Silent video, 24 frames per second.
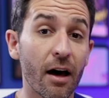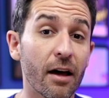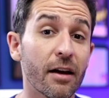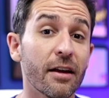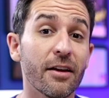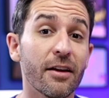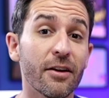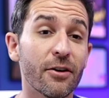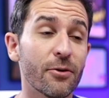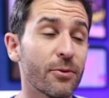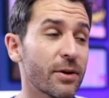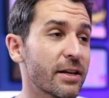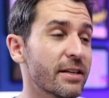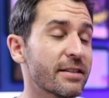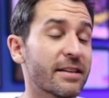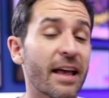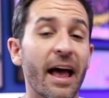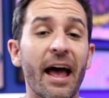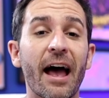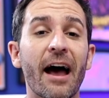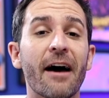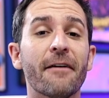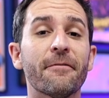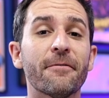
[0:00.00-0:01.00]
Audio is
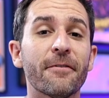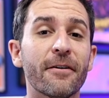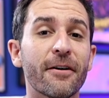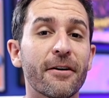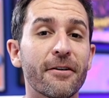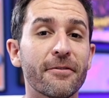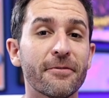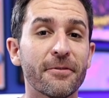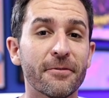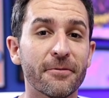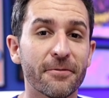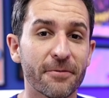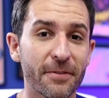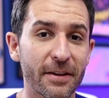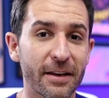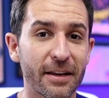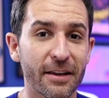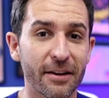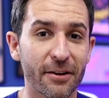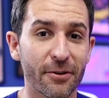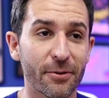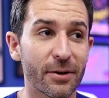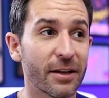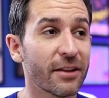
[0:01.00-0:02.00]
half of
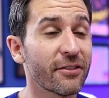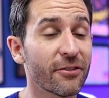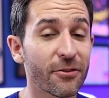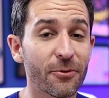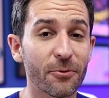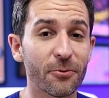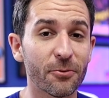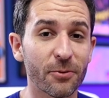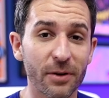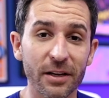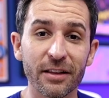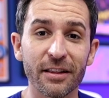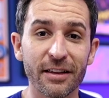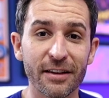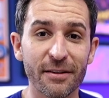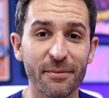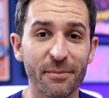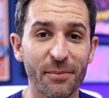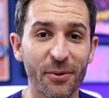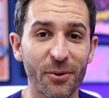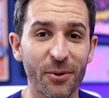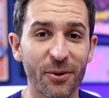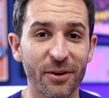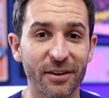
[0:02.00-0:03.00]
video. It's really
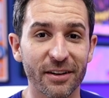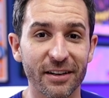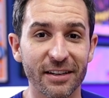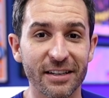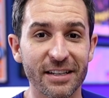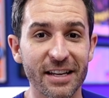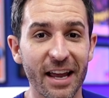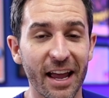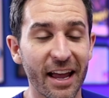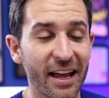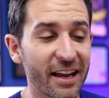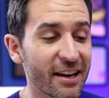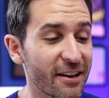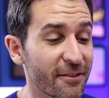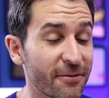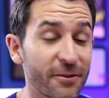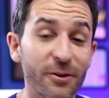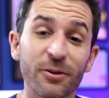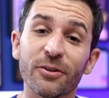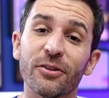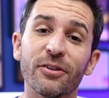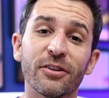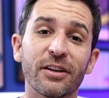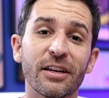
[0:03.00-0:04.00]
important, and if
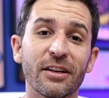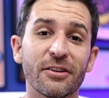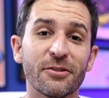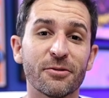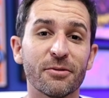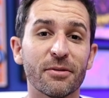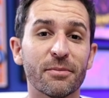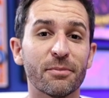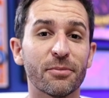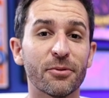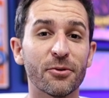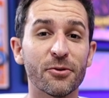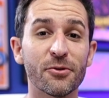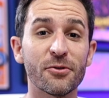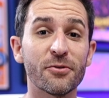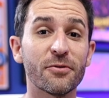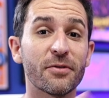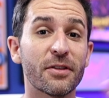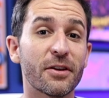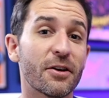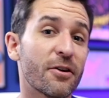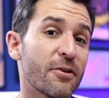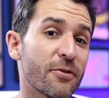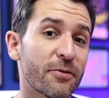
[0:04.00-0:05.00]
you're looking to
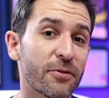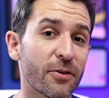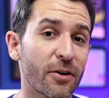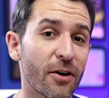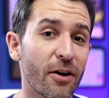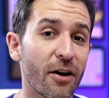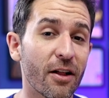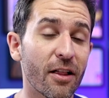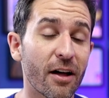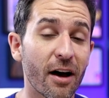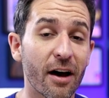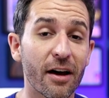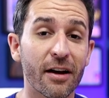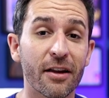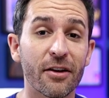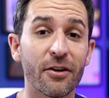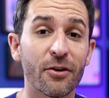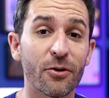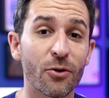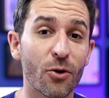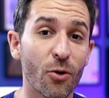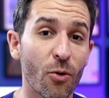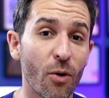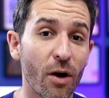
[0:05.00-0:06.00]
improve the overall
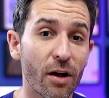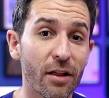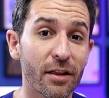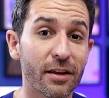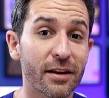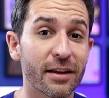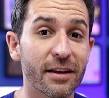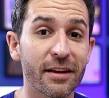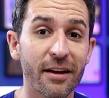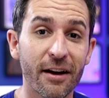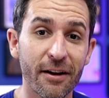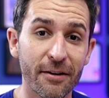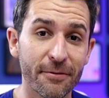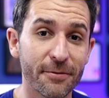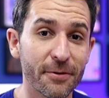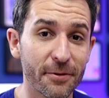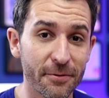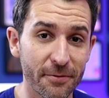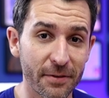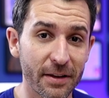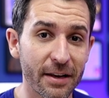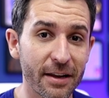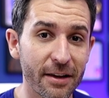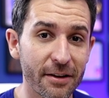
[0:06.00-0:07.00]
audio quality of your
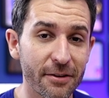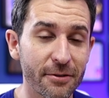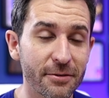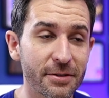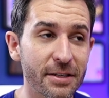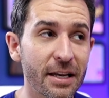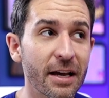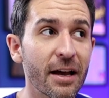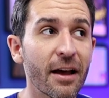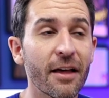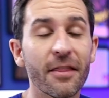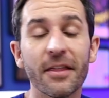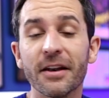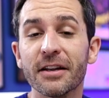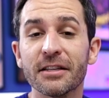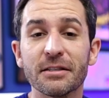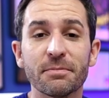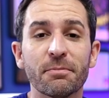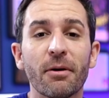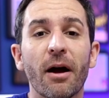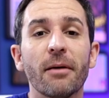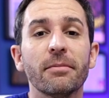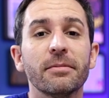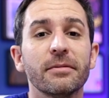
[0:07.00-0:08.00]
videos, then it's
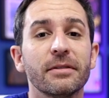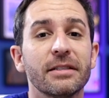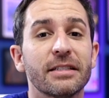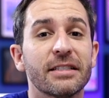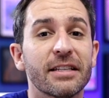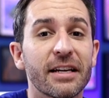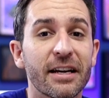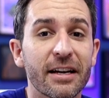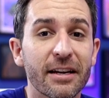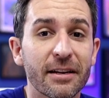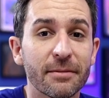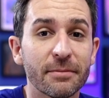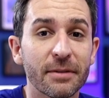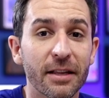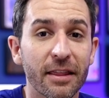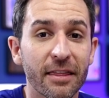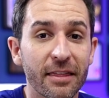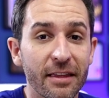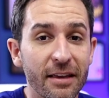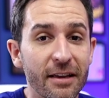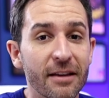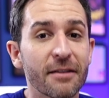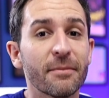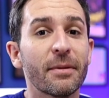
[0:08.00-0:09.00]
probably time to
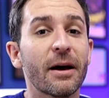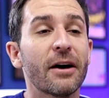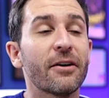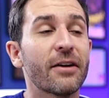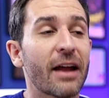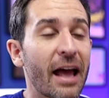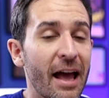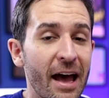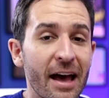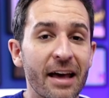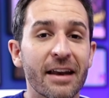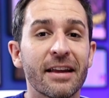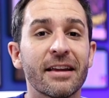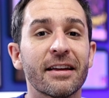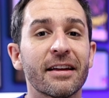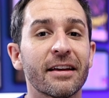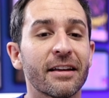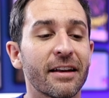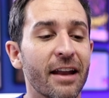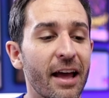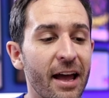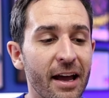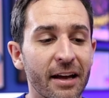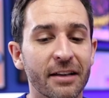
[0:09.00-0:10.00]
think about adding
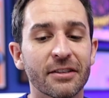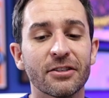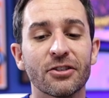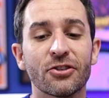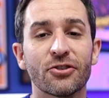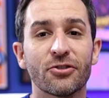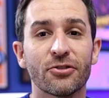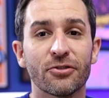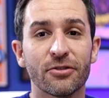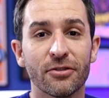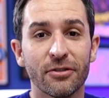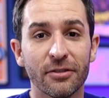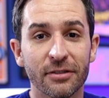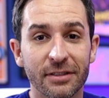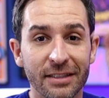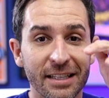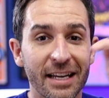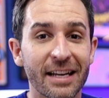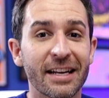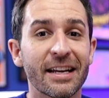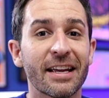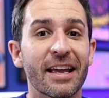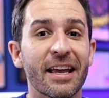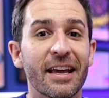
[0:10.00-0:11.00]
an external
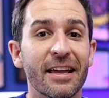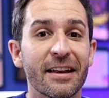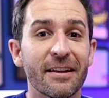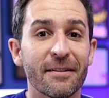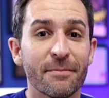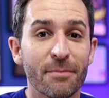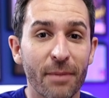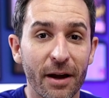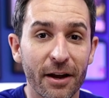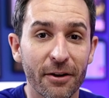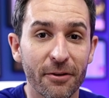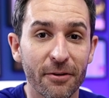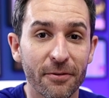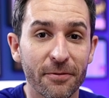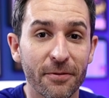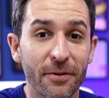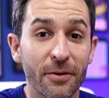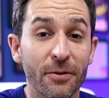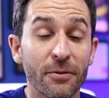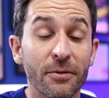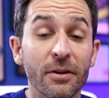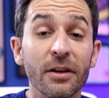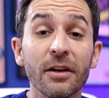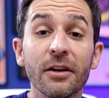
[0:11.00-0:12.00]
dedicated
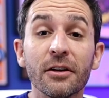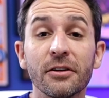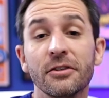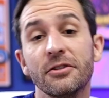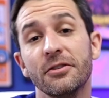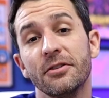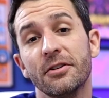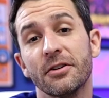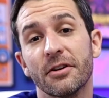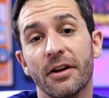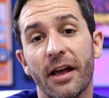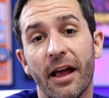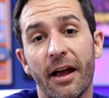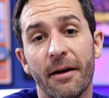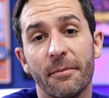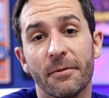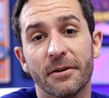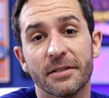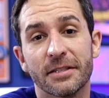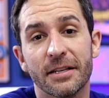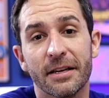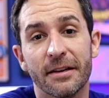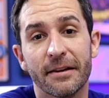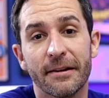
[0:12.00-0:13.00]
microphone to your
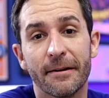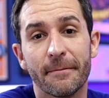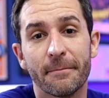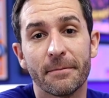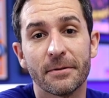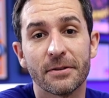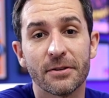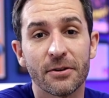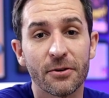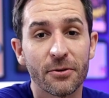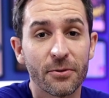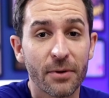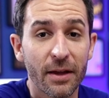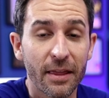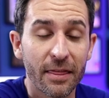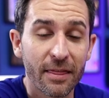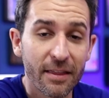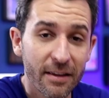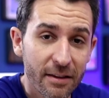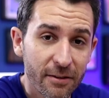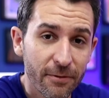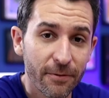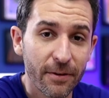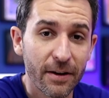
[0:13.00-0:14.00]
camera setup. So in
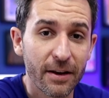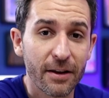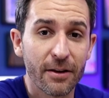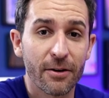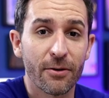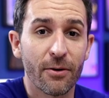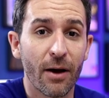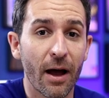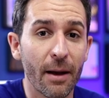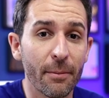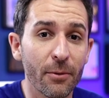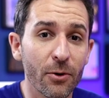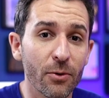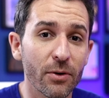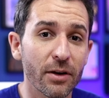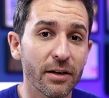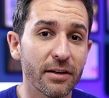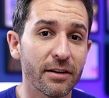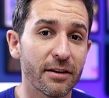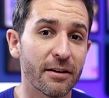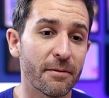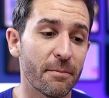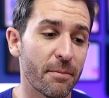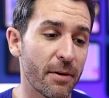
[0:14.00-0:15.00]
this video, I'm
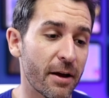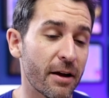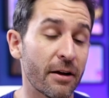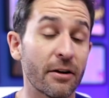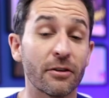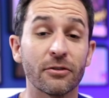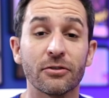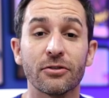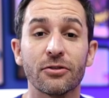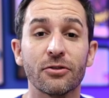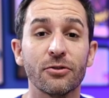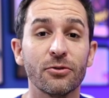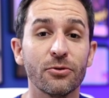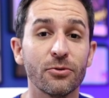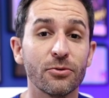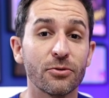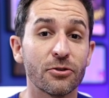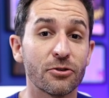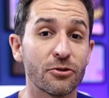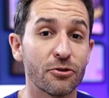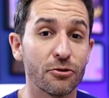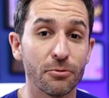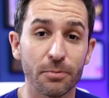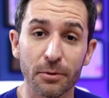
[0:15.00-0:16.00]
going to compare two
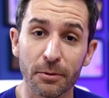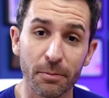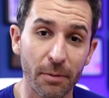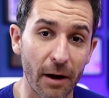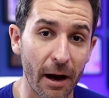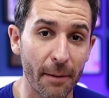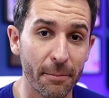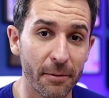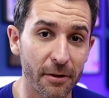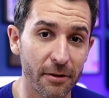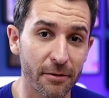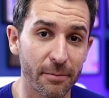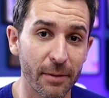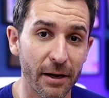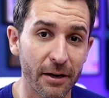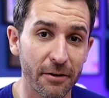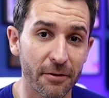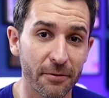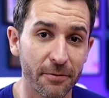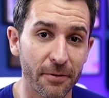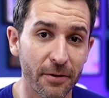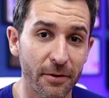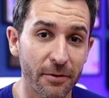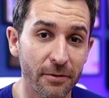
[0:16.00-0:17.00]
super popular
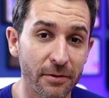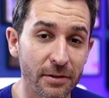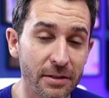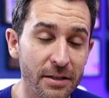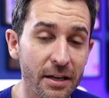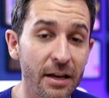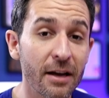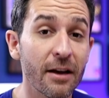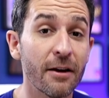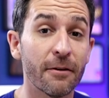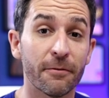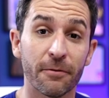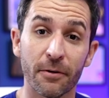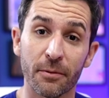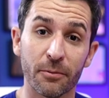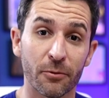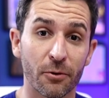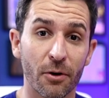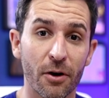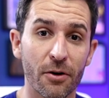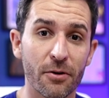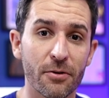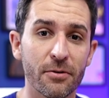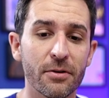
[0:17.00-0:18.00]
microphones from
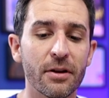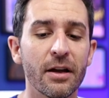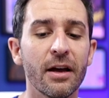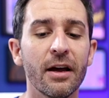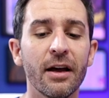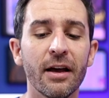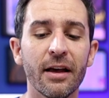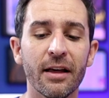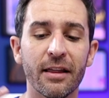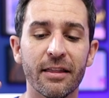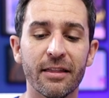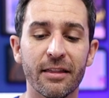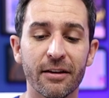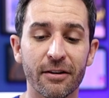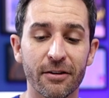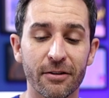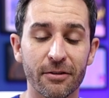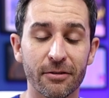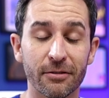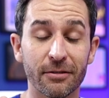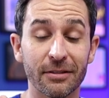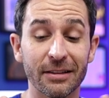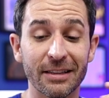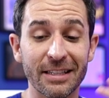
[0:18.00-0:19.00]
Rode,
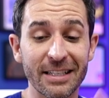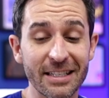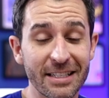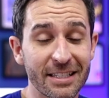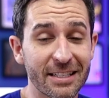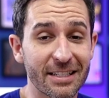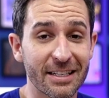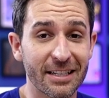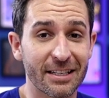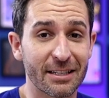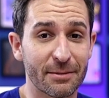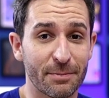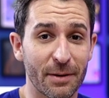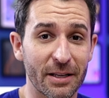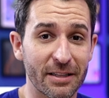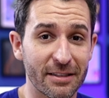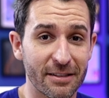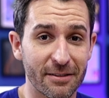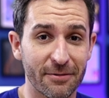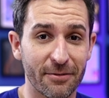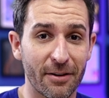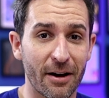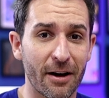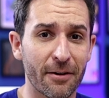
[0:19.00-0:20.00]
their least
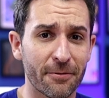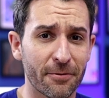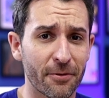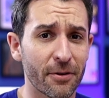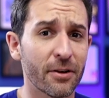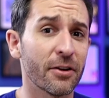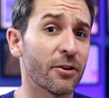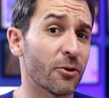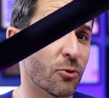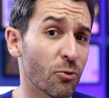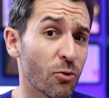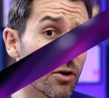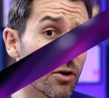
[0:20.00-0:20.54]
expensive offering, or